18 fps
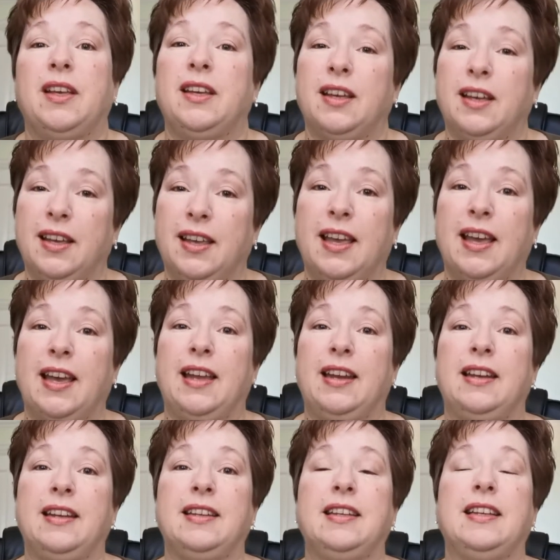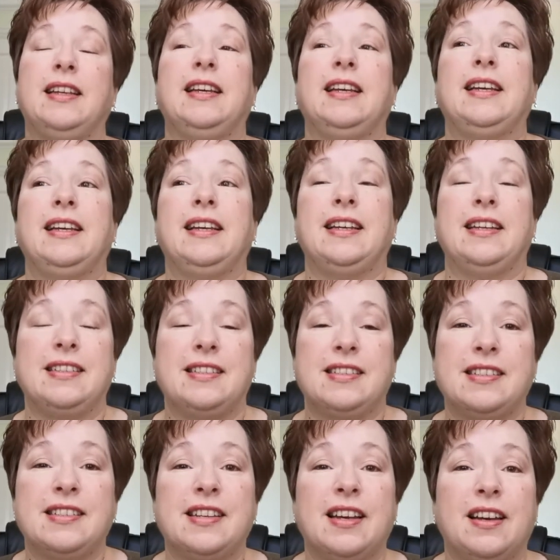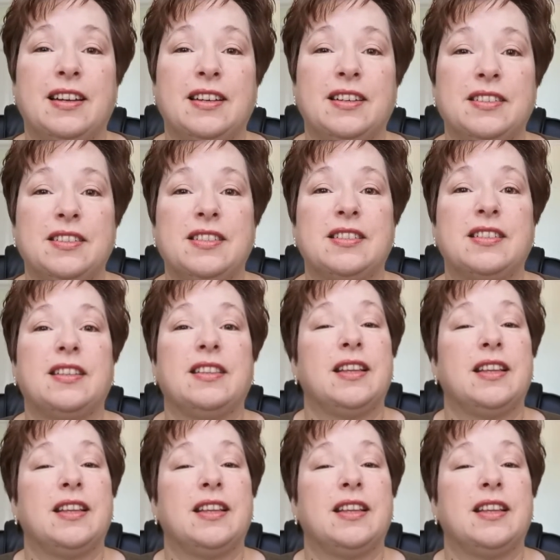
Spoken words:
Again, it's a task